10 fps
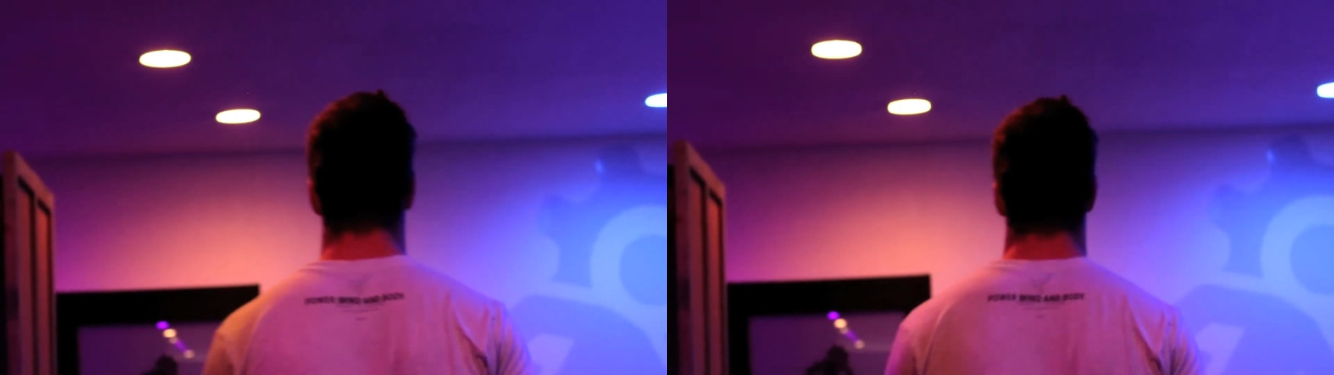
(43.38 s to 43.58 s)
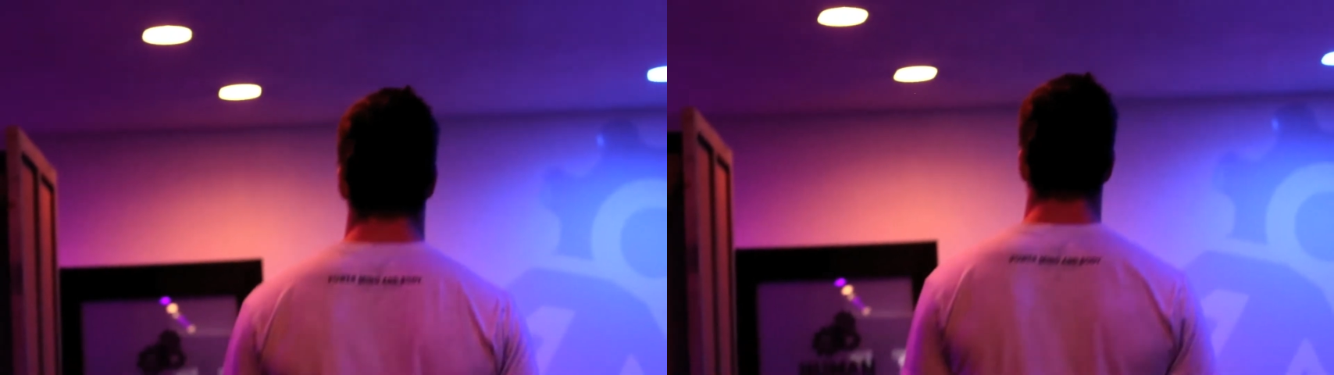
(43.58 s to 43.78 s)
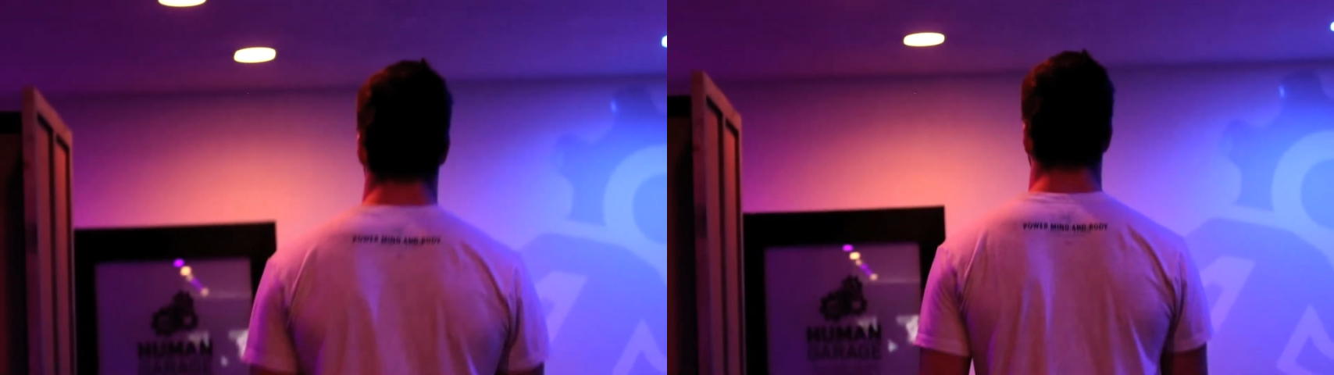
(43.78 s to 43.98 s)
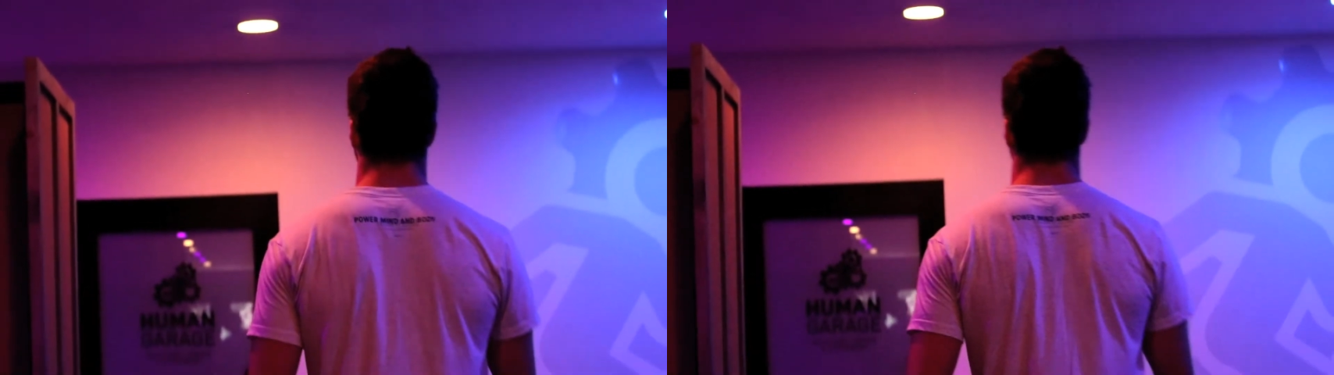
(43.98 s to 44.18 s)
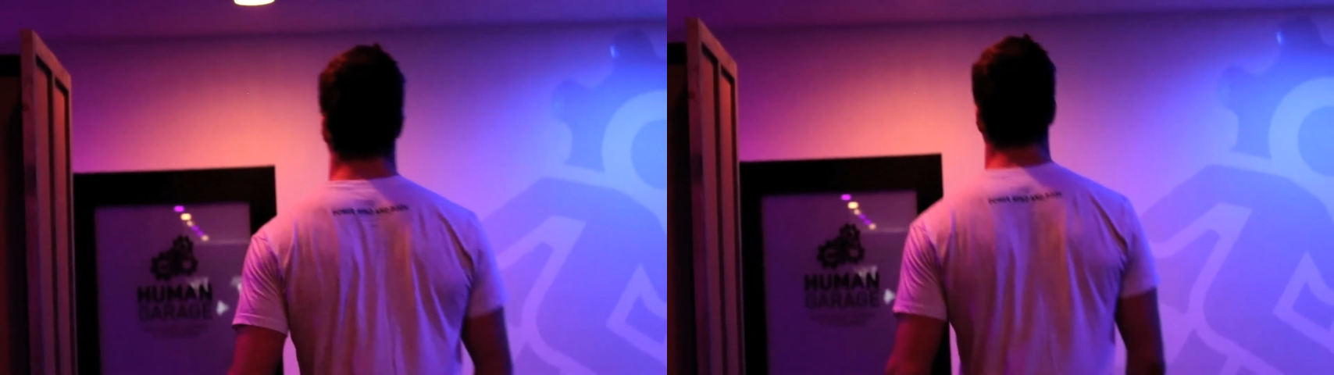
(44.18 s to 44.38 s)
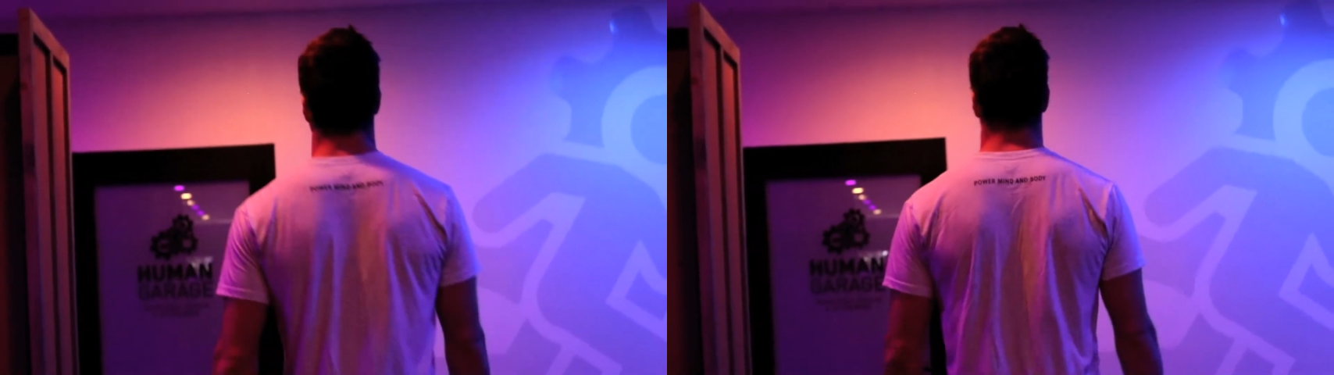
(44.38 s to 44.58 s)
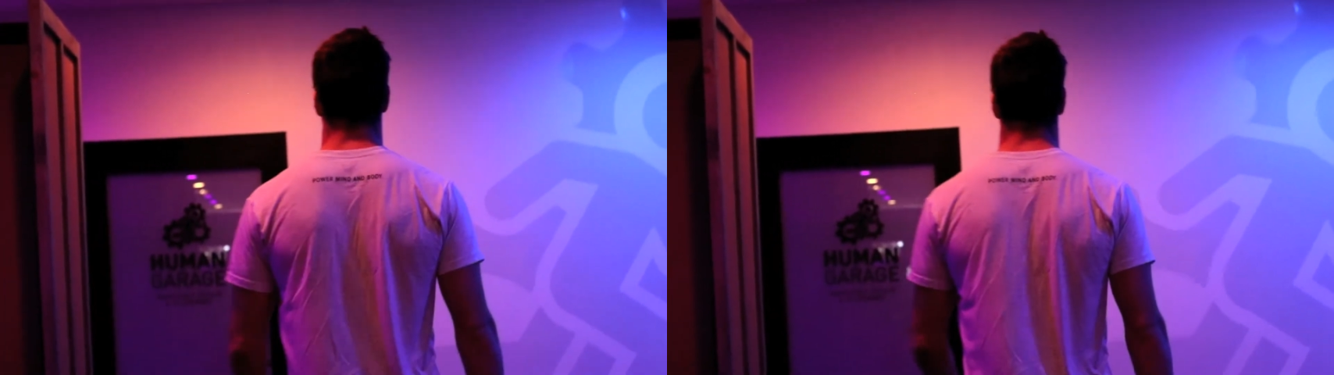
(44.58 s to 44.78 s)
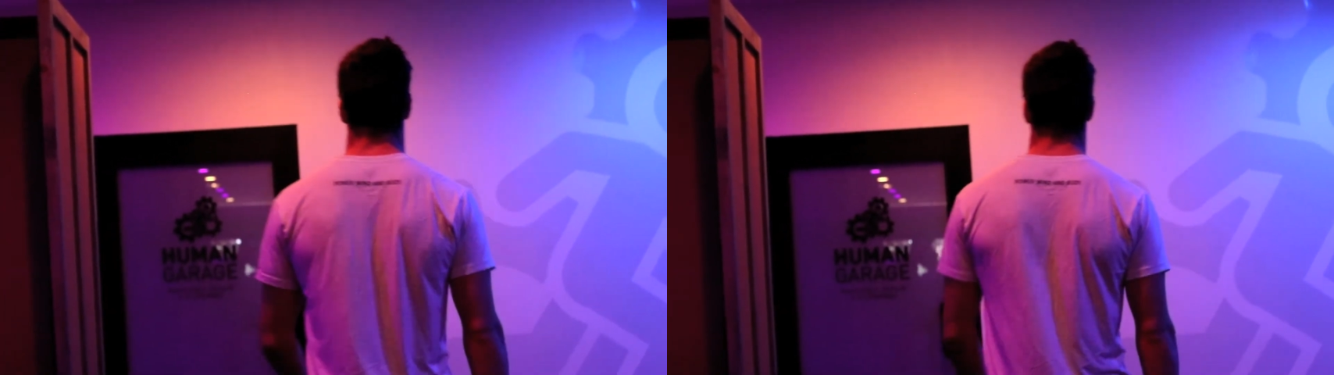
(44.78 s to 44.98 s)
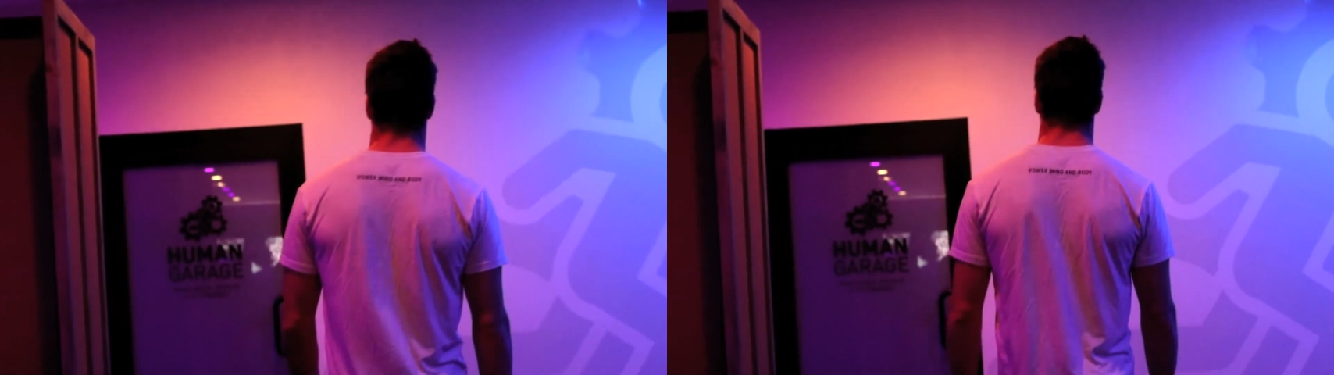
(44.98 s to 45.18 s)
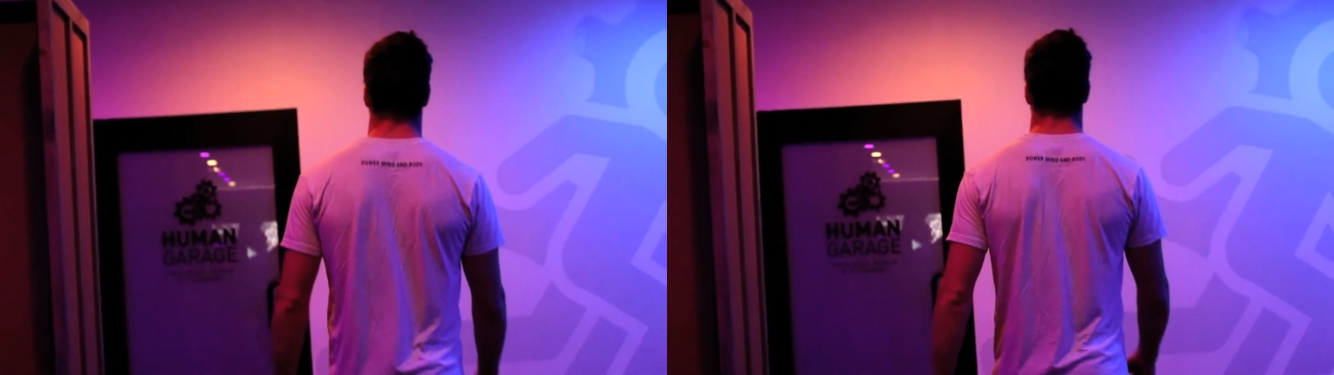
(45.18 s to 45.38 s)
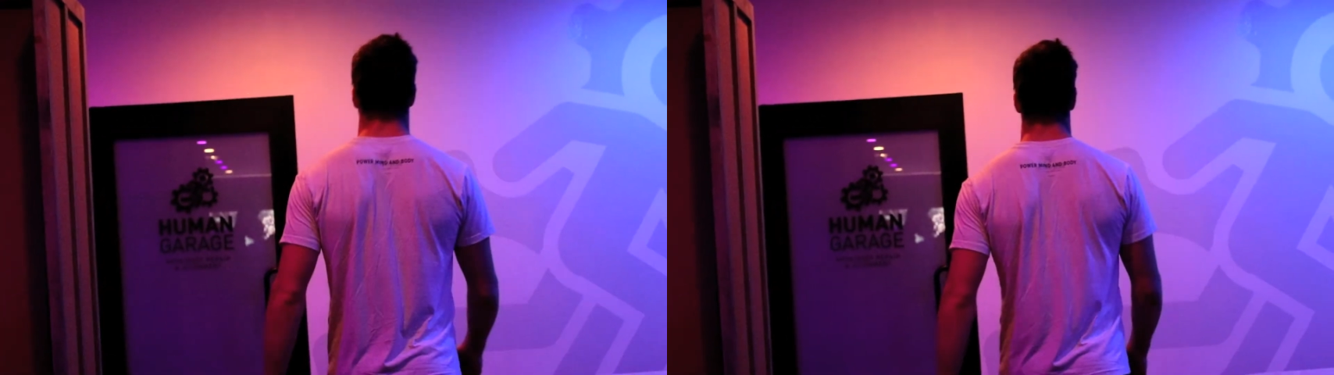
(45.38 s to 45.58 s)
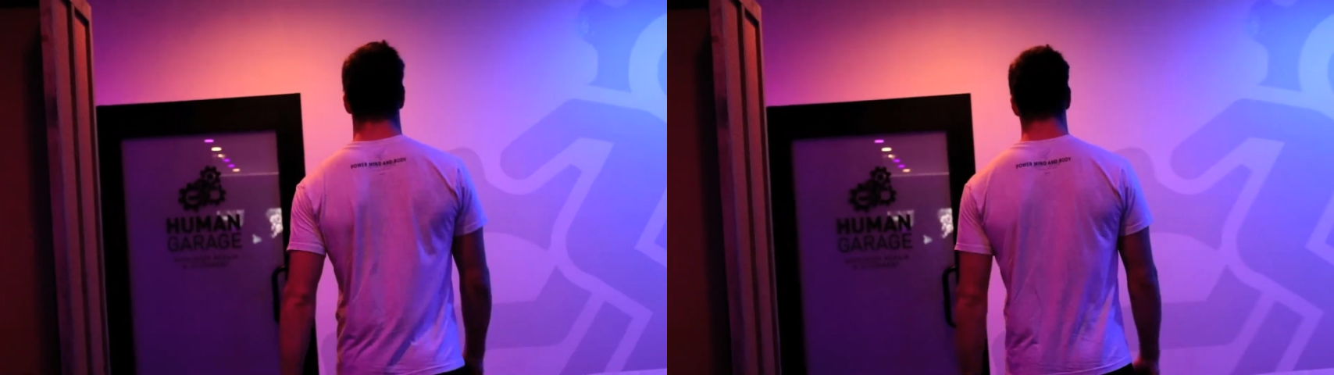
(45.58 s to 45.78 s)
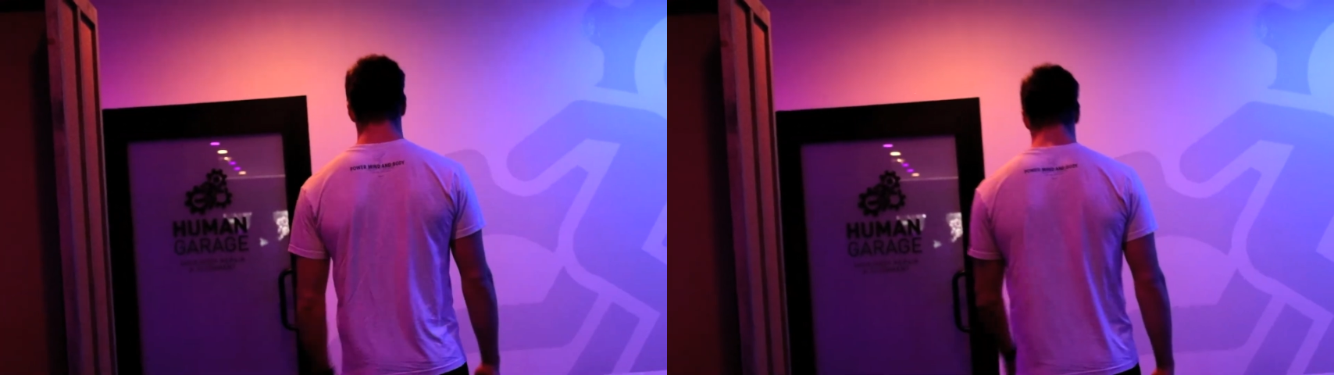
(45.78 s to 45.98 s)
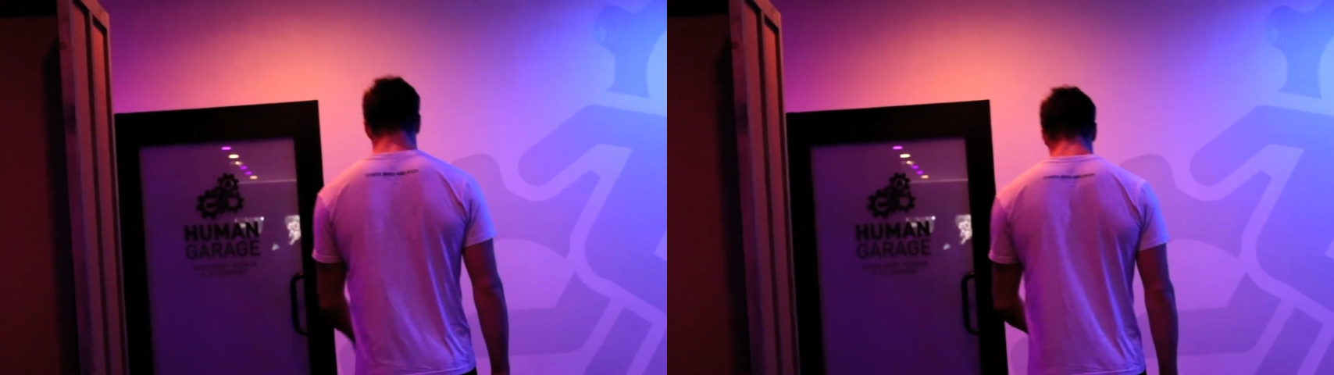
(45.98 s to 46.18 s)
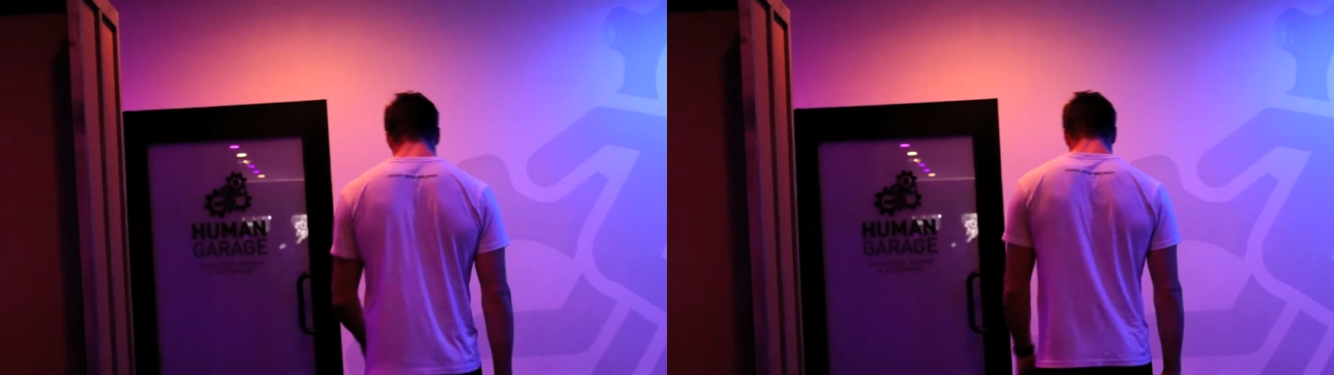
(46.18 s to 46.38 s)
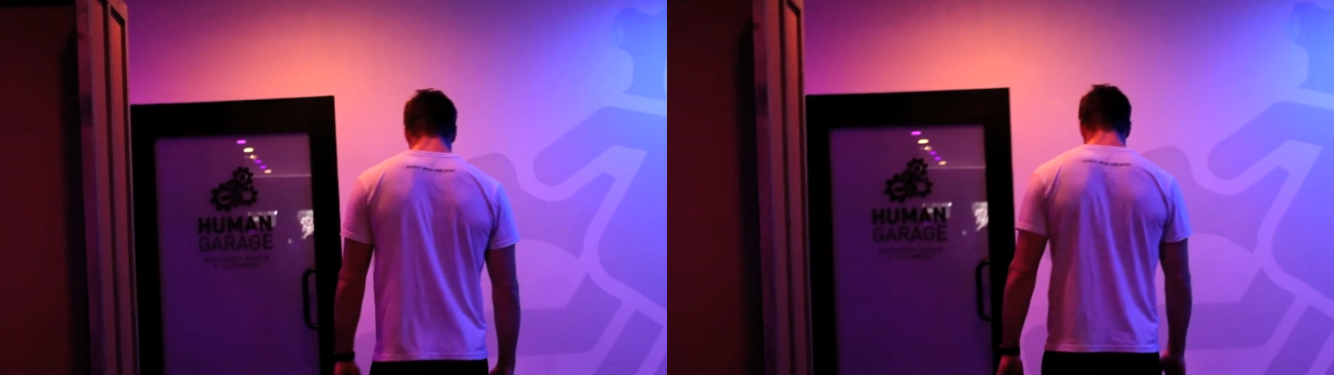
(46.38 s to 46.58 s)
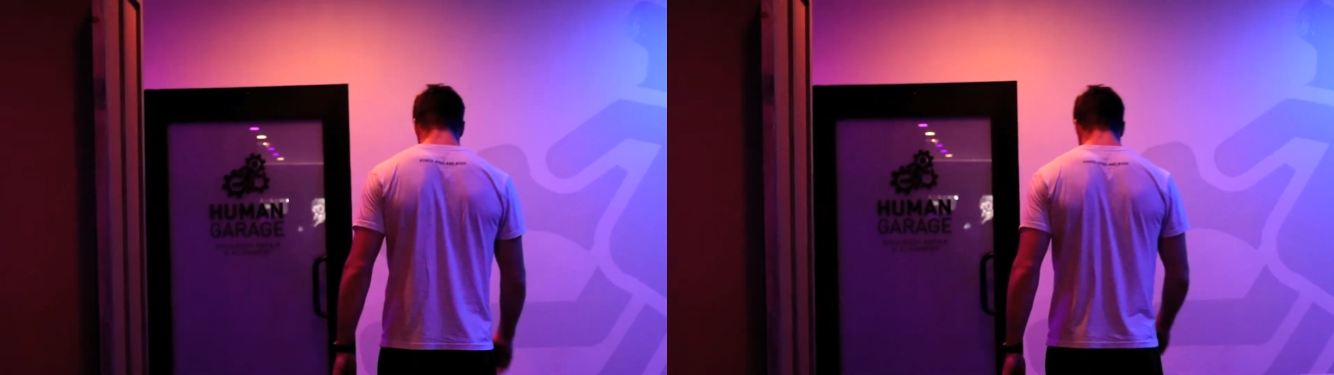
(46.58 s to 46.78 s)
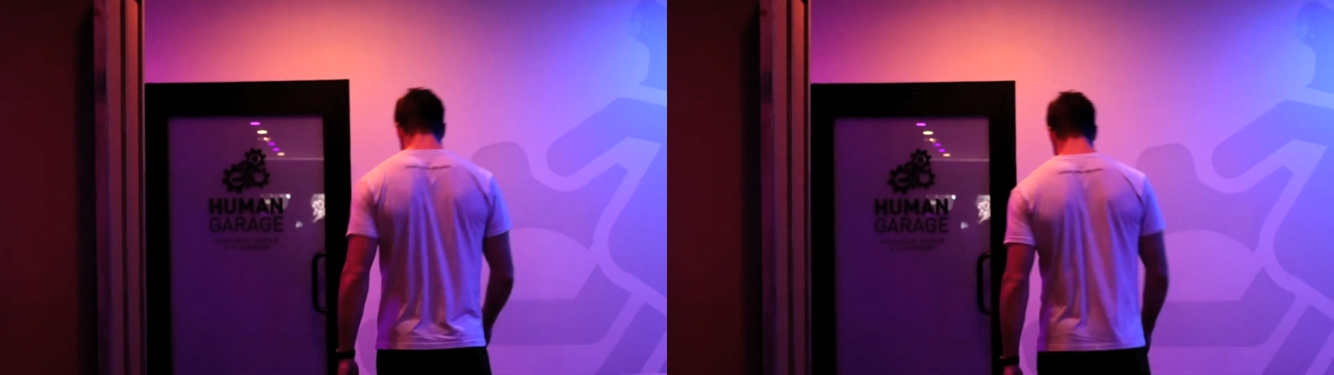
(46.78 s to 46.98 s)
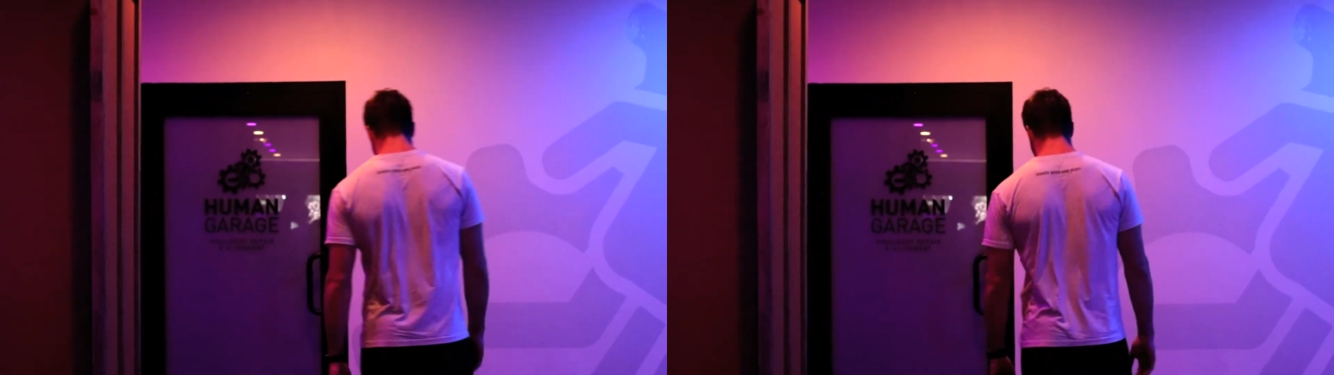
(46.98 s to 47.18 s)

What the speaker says: No face is visible, so there are no lips to read.